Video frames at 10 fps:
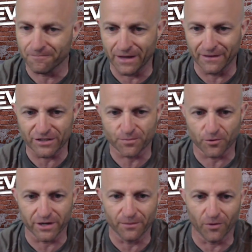that's
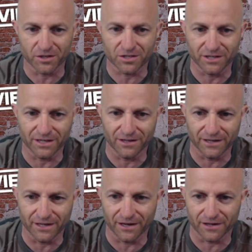pretty much
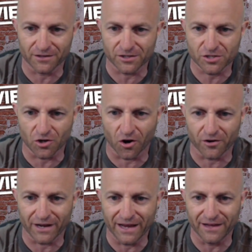the
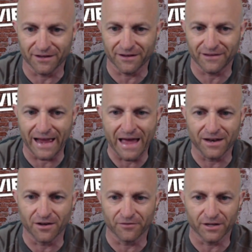start and the
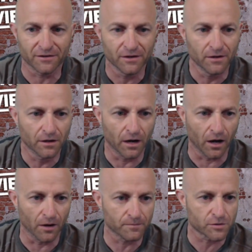end of it.
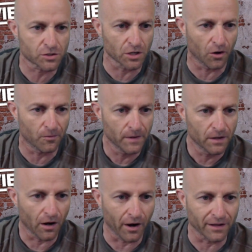So
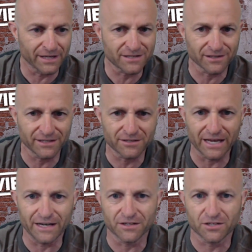all right, let's
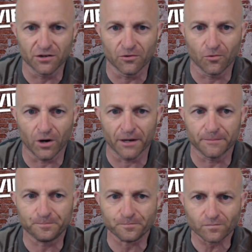get
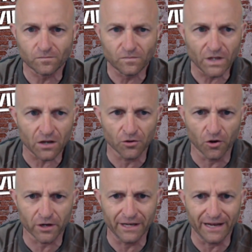into
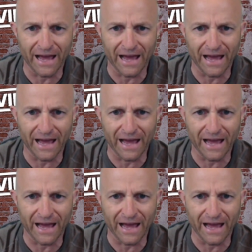looking